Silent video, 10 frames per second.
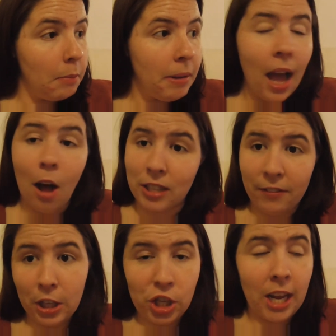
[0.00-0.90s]
But yeah, I'll
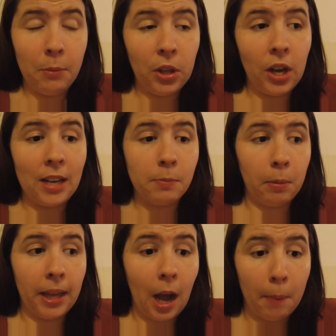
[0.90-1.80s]
definitely check in with you guys
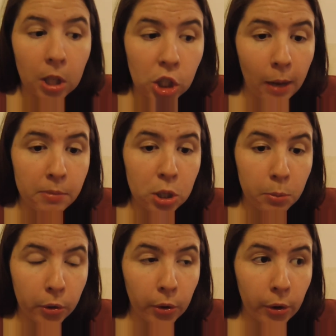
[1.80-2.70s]
probably a couple of times
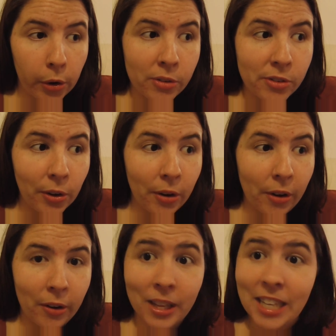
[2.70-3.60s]
tomorrow.
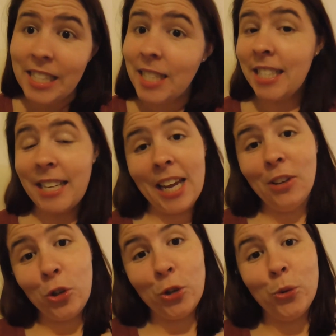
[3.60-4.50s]
So stay
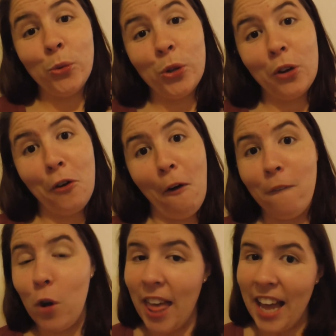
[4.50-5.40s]
tuned
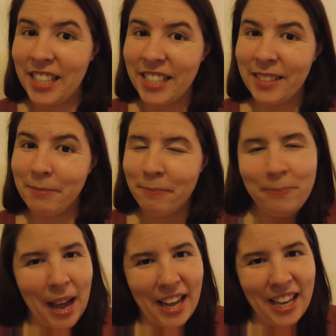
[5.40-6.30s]
for that.
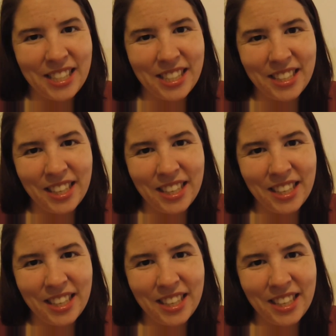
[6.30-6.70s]
Bye, guys.